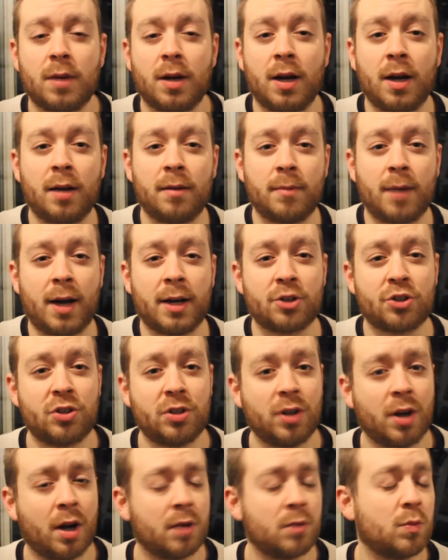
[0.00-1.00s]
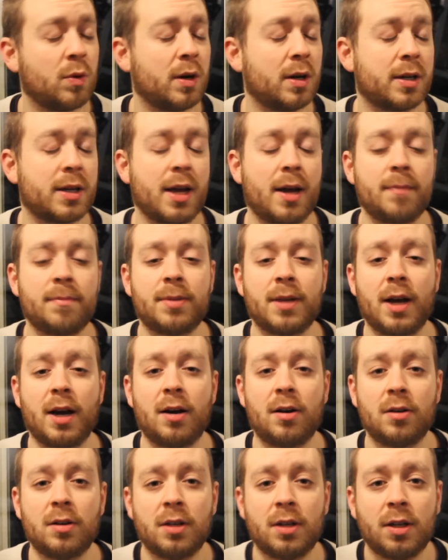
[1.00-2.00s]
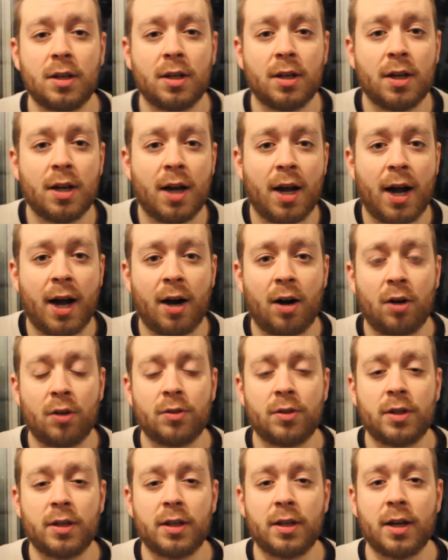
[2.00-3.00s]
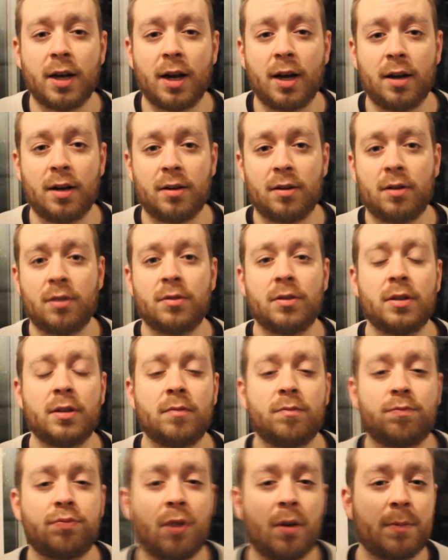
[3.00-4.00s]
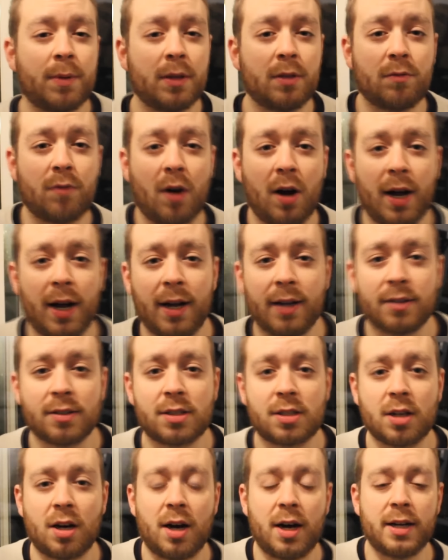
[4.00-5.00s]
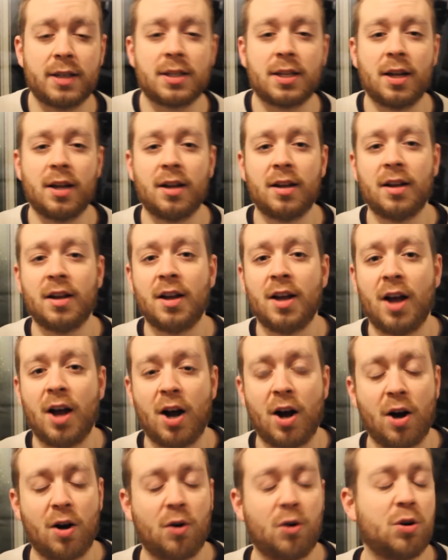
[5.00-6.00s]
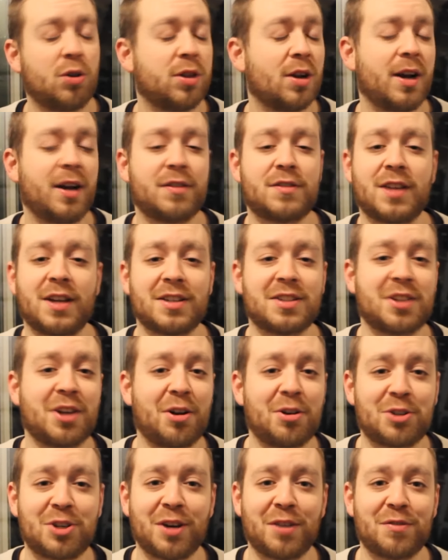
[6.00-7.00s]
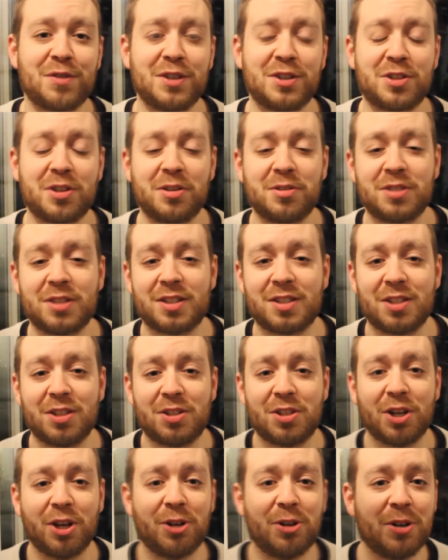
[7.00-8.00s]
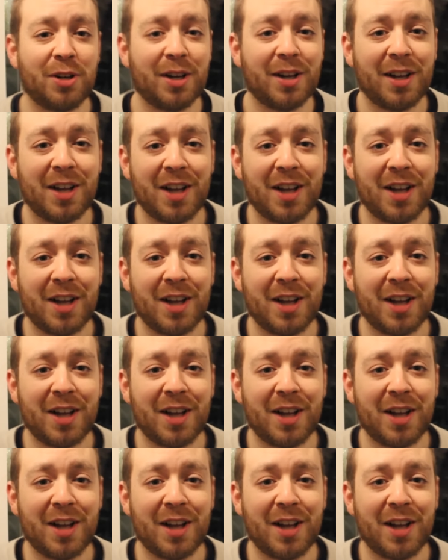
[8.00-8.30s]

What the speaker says: Ashley Young will again be out on the probably the right hand side or the left hand side, whichever he chooses to do.